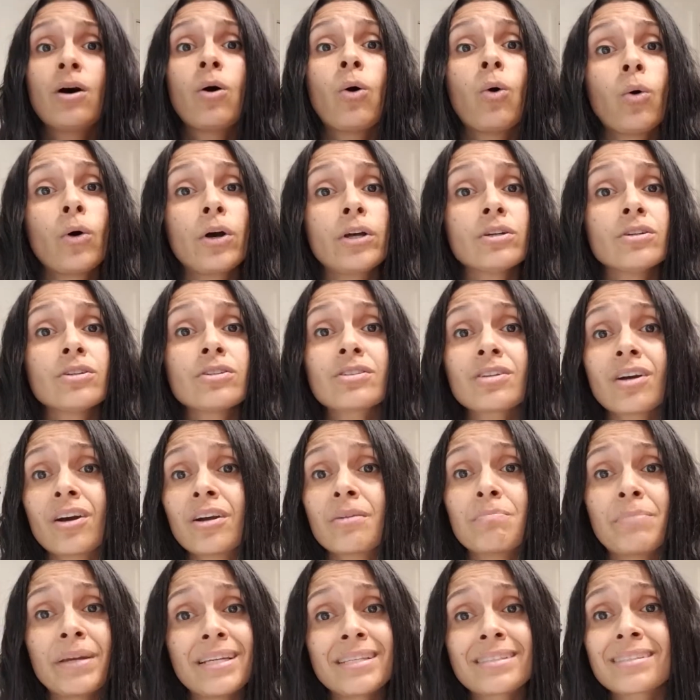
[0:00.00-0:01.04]
Oils are
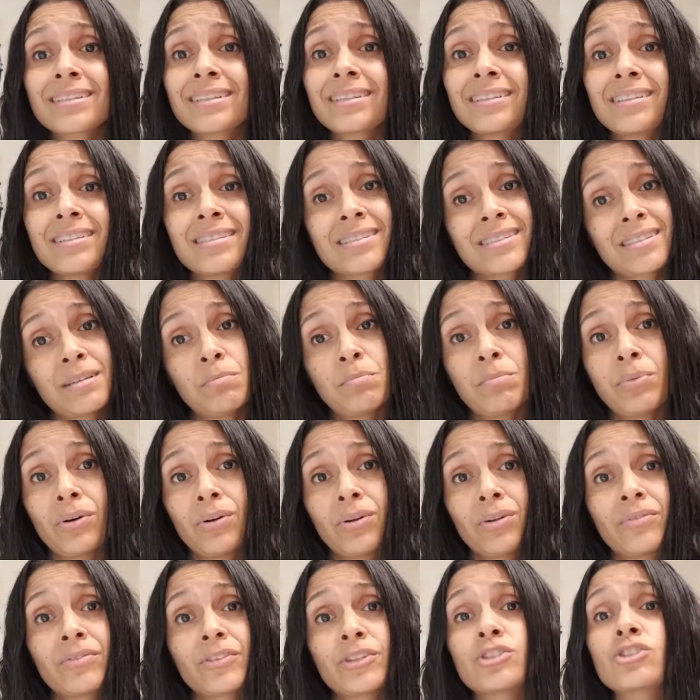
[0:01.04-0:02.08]
basically
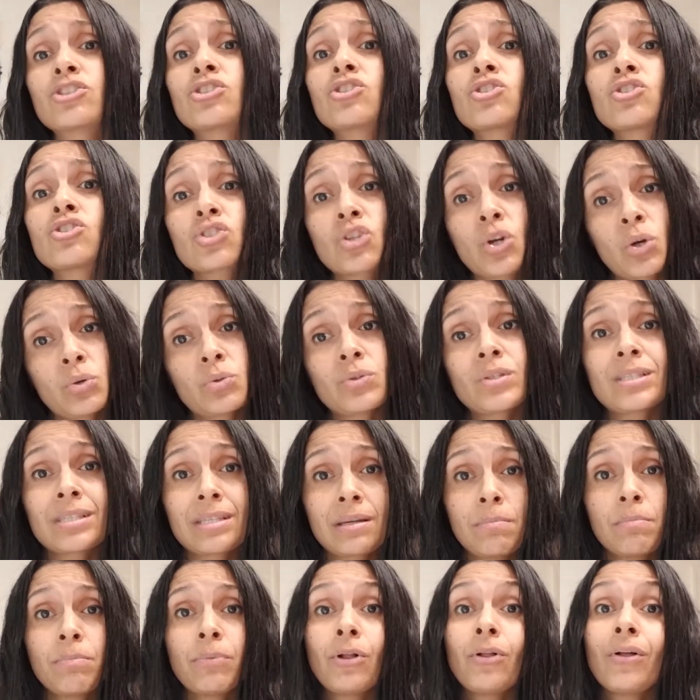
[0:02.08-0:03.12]
simple. They're so
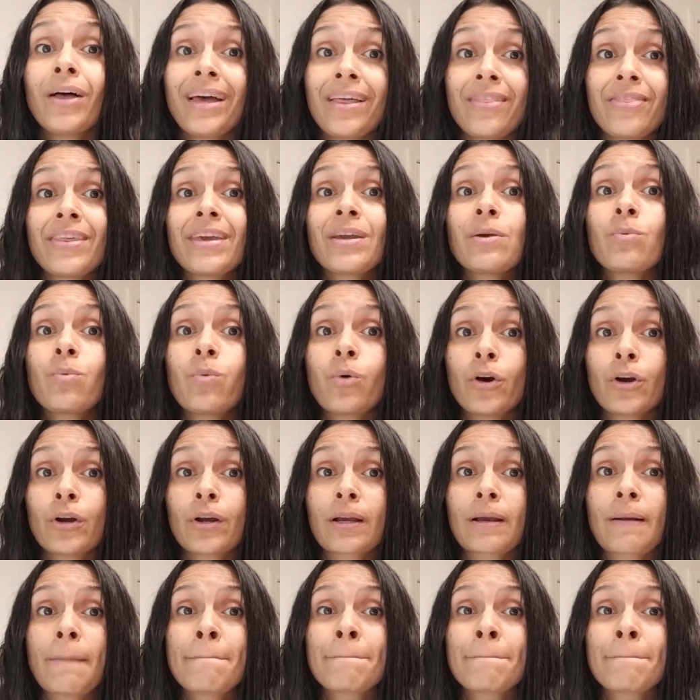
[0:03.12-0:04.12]
simple and they work.